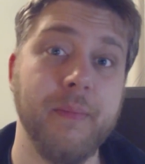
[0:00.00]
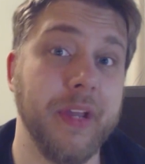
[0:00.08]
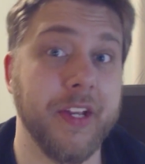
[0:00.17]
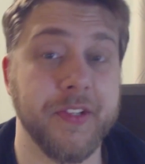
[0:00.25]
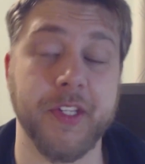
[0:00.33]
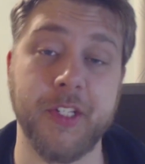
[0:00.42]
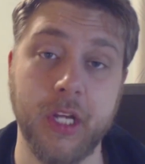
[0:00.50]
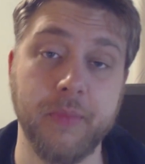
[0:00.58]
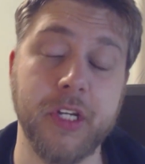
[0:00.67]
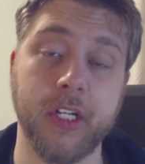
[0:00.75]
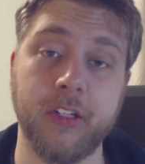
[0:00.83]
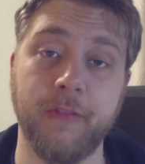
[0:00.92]
because the
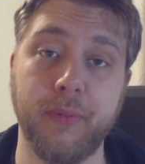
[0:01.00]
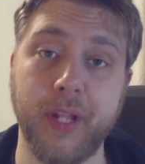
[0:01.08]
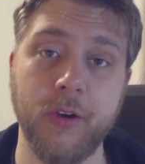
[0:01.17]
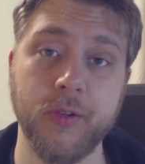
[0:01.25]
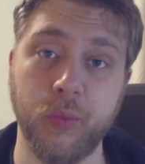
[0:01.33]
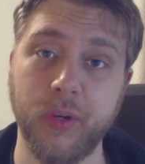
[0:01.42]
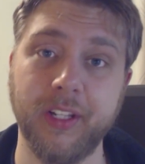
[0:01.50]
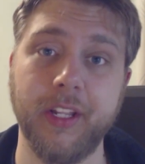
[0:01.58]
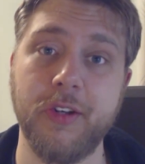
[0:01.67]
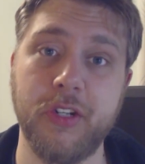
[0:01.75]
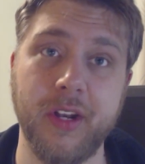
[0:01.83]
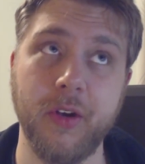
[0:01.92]
subject of players'
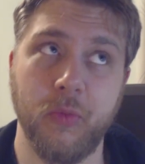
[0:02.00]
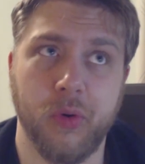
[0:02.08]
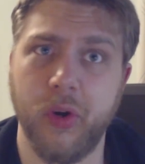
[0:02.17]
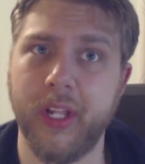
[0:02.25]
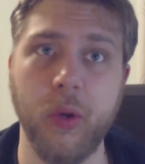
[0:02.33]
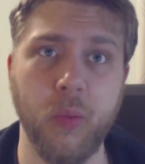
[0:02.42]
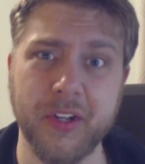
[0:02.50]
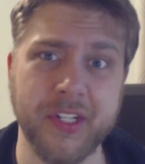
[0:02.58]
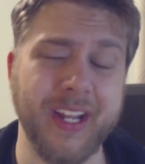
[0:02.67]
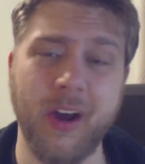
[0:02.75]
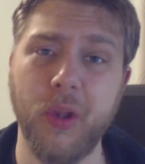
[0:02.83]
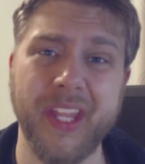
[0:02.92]
religion really
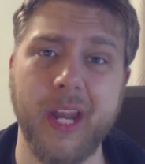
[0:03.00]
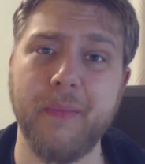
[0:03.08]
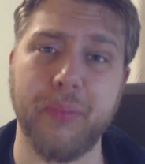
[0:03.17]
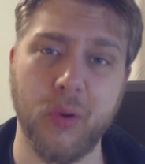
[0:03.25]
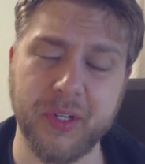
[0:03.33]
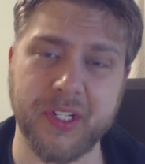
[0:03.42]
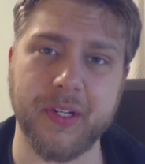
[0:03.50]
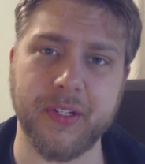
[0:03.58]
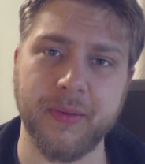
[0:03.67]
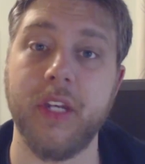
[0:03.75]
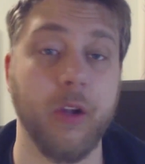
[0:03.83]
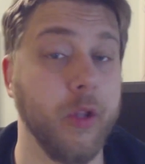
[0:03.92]
wasn't all that
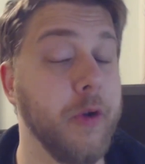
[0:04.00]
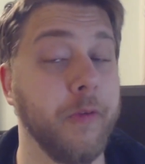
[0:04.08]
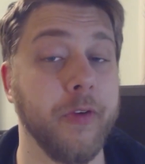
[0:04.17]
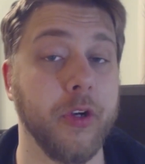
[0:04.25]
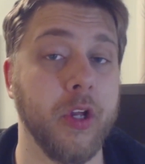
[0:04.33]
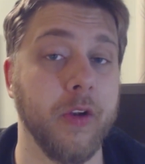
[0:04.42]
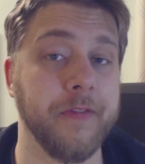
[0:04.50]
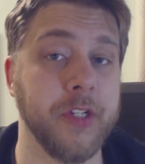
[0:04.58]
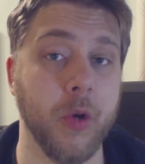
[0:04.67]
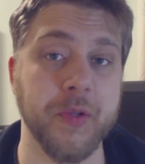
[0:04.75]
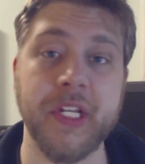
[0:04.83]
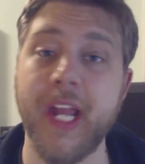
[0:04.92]
important. Now Littlefoot could have
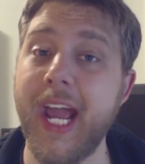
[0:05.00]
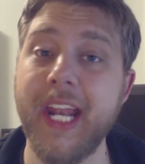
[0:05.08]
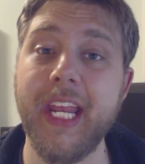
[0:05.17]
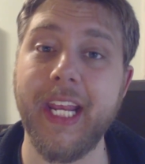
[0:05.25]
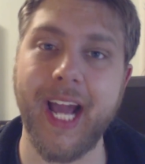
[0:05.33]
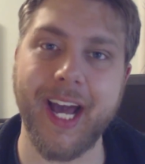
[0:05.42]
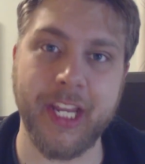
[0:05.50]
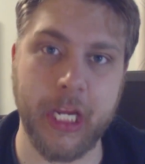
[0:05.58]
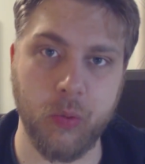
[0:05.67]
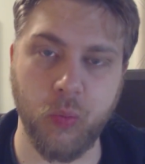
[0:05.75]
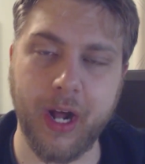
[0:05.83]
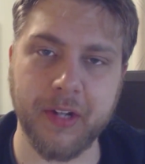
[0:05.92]
chosen any god
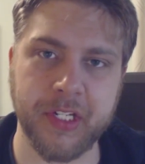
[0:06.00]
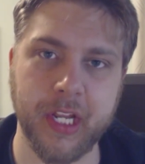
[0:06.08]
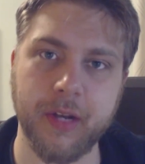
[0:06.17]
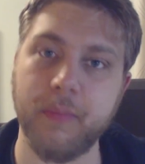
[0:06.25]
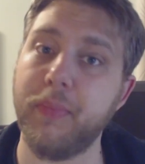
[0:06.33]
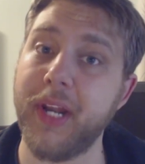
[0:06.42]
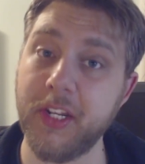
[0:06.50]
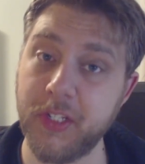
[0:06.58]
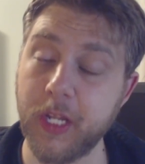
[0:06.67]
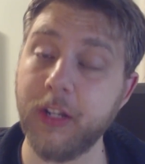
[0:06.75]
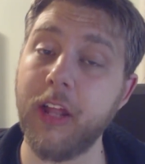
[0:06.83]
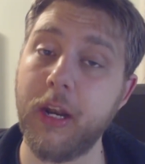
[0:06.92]
he wanted, but I
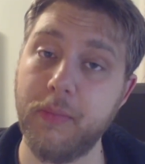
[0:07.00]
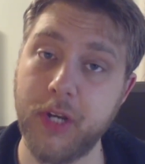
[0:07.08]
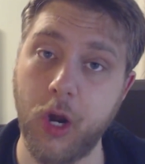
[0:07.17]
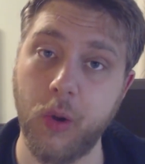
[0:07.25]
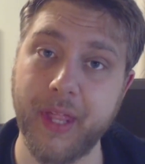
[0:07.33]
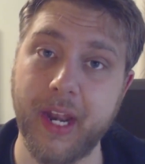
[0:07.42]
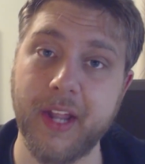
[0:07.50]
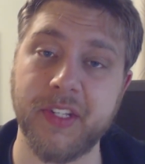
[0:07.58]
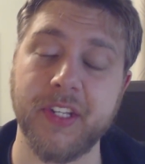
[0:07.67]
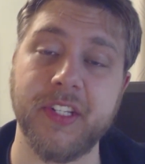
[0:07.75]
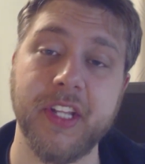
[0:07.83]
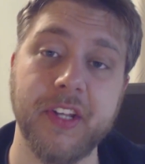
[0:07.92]
did let him know that as
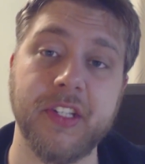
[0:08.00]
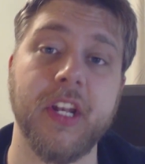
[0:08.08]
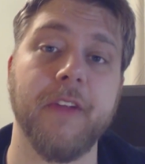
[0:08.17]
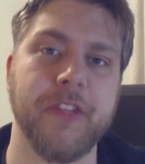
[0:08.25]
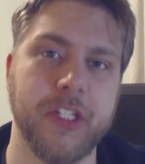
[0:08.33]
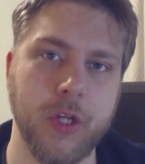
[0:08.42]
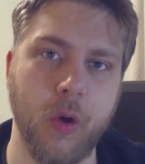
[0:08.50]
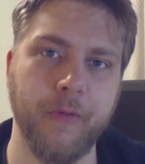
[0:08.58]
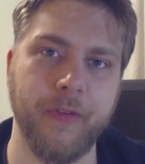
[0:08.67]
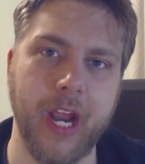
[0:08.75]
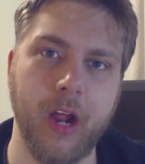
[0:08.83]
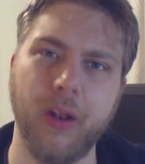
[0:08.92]
a citizen of
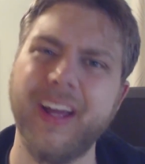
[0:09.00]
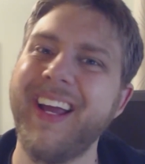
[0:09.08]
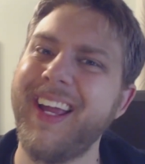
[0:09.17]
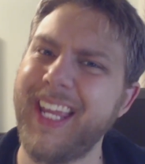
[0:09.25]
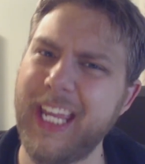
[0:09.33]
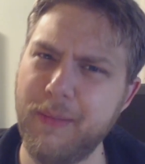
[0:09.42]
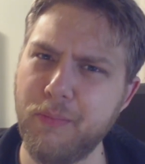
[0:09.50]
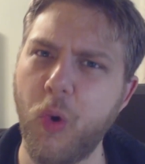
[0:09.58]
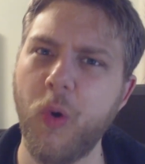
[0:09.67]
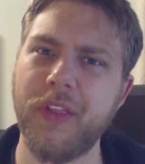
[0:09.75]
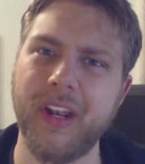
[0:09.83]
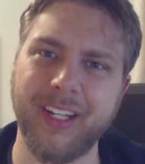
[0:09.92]
Stonevale, he
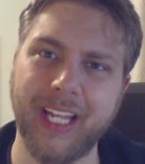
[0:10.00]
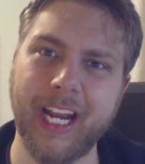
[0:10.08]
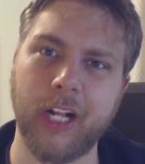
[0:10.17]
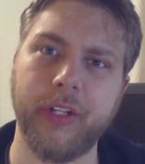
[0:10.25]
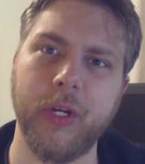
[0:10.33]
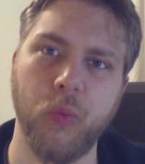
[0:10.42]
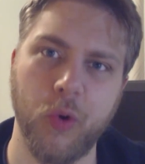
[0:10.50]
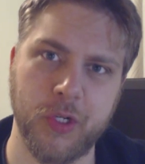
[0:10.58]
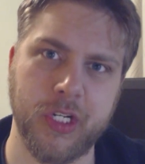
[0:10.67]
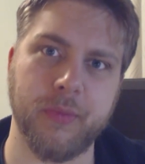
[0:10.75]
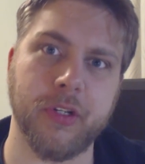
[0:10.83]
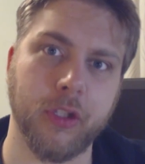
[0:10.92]
more than likely
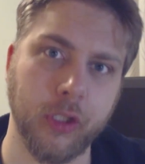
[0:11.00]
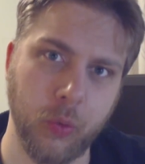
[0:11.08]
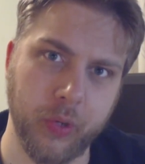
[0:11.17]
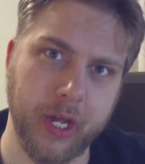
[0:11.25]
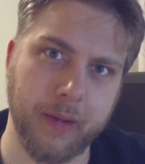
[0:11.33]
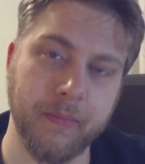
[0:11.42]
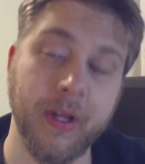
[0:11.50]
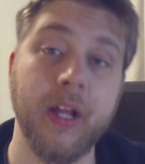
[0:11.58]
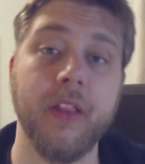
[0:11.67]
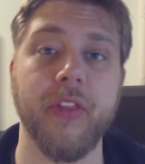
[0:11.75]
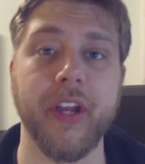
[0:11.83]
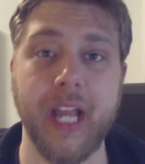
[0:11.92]
worshipped Luna,
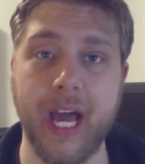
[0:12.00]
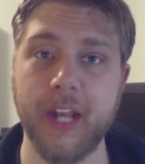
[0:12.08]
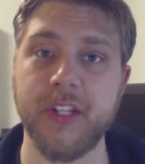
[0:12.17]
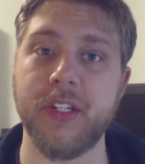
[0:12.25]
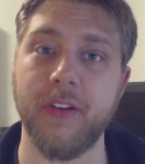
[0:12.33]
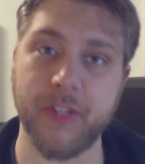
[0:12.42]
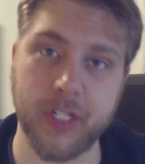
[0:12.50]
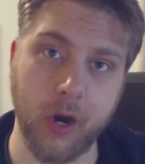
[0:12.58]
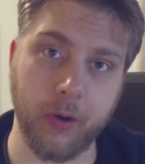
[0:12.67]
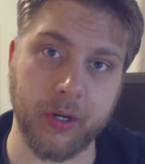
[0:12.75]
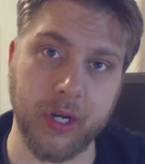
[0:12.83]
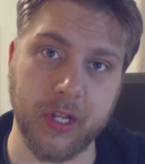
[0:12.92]
the goddess of
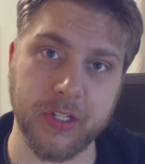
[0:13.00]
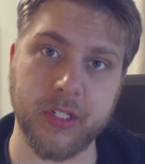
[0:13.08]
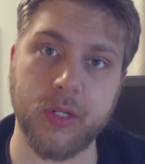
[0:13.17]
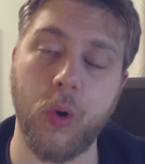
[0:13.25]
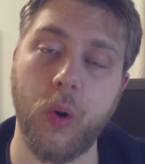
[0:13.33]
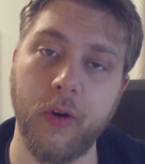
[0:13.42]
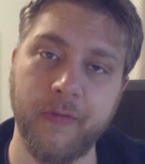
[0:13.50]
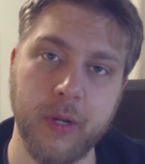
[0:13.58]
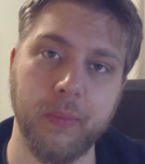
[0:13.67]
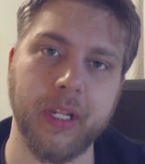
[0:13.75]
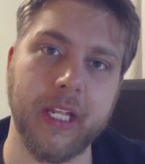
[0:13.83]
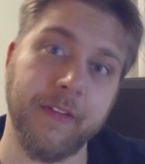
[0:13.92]
darkness, or if
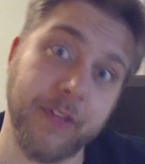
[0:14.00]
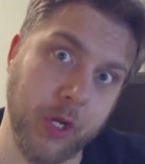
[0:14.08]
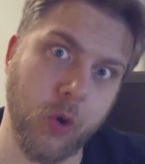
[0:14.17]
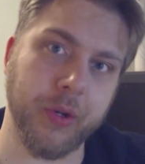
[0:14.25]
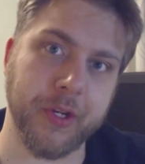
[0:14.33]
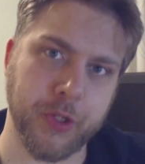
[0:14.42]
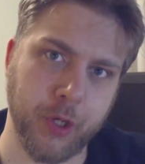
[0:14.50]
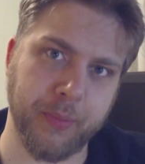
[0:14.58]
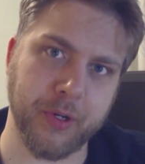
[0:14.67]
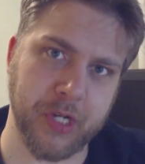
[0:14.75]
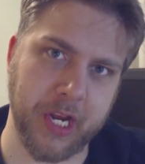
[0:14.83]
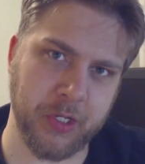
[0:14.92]
you believe the old
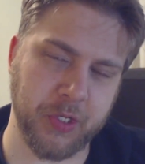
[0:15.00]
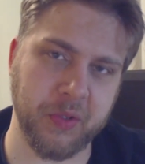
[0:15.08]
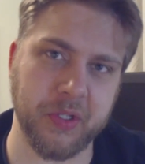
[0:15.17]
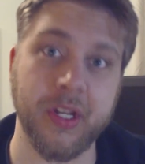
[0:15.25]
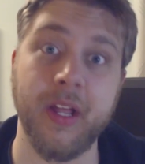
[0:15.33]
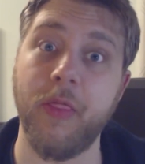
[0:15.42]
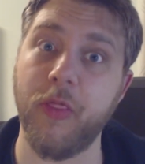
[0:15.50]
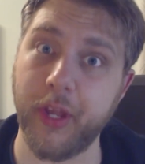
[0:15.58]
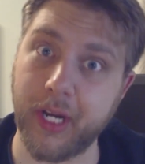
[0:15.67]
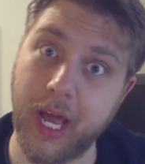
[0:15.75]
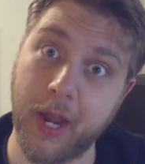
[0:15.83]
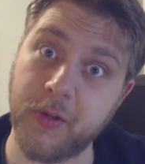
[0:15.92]
interpretations, the
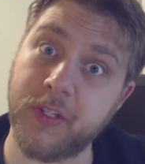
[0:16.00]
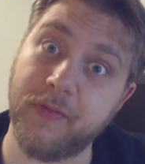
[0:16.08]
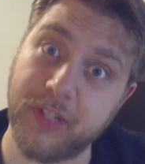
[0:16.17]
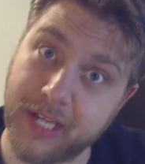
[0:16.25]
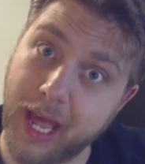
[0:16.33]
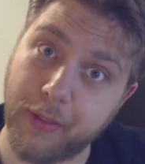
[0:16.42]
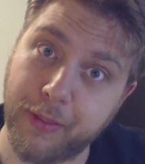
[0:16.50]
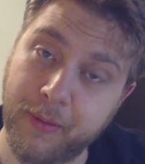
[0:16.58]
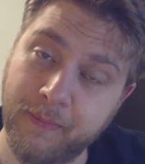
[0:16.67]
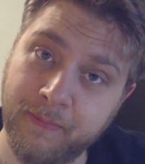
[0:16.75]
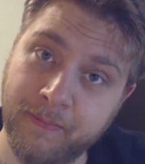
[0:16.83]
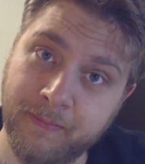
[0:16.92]
goddess of death.
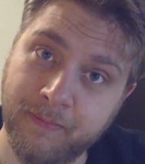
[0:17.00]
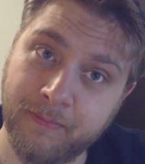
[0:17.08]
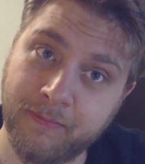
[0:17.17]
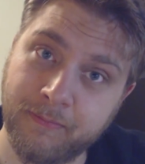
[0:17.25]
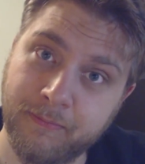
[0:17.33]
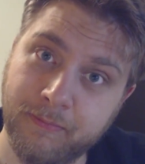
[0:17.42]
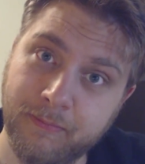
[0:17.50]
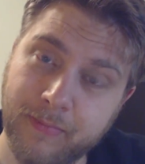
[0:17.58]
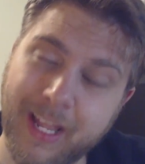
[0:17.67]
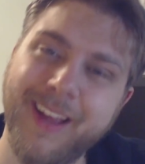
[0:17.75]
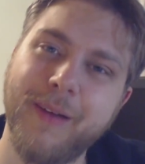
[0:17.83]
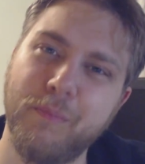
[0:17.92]

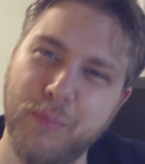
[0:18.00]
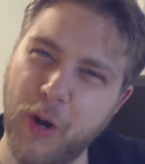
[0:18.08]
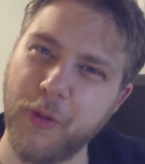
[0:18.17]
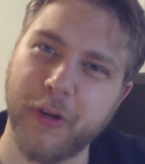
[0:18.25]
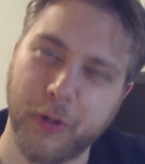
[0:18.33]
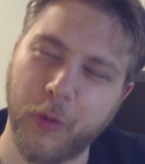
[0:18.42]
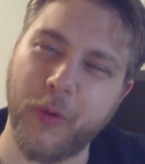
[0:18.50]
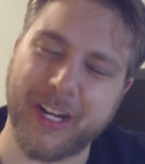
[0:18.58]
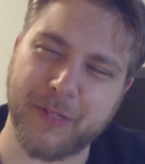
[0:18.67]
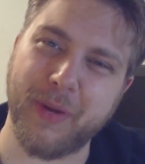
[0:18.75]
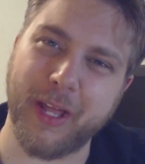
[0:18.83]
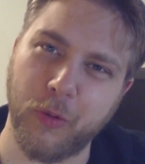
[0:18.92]
Both are
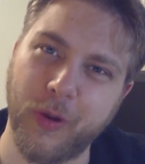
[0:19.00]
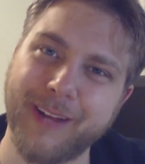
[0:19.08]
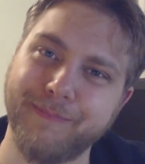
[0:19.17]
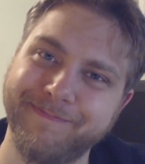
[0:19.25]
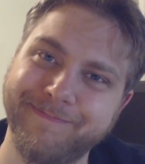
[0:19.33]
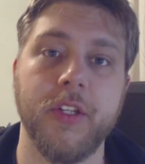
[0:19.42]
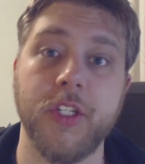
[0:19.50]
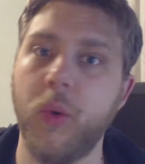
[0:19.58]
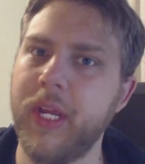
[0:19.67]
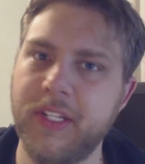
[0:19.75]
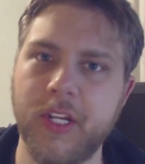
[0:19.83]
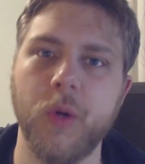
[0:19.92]
correct, by the way. So
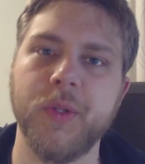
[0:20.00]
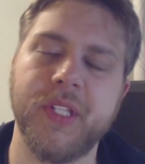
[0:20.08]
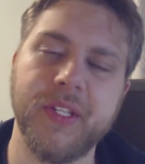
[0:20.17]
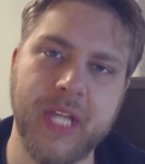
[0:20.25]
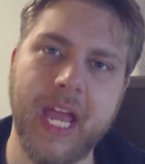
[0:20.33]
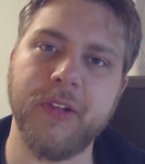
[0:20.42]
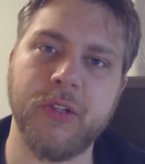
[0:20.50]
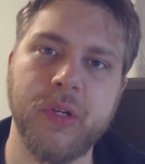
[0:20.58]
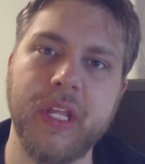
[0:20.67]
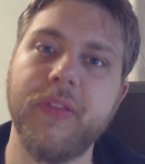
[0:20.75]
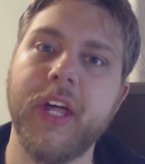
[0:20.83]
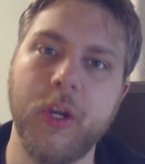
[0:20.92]
he tells this
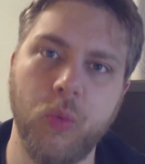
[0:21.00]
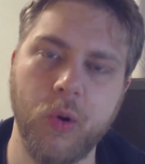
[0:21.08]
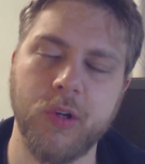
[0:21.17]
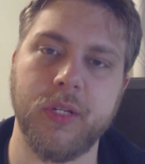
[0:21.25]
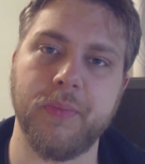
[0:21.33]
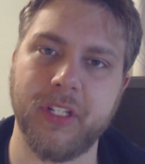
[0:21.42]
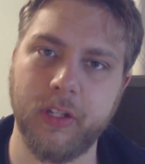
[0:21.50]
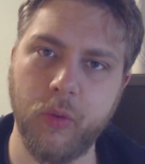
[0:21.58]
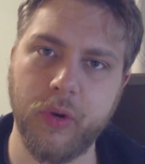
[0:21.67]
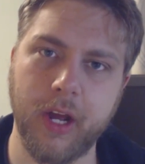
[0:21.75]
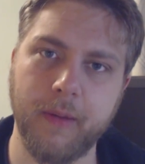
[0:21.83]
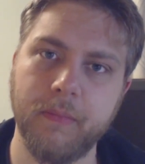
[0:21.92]
entity that he worships
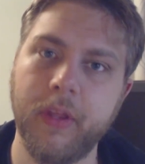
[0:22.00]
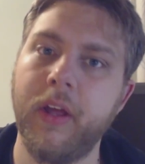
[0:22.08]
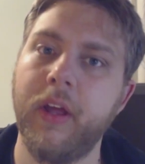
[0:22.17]
Luna.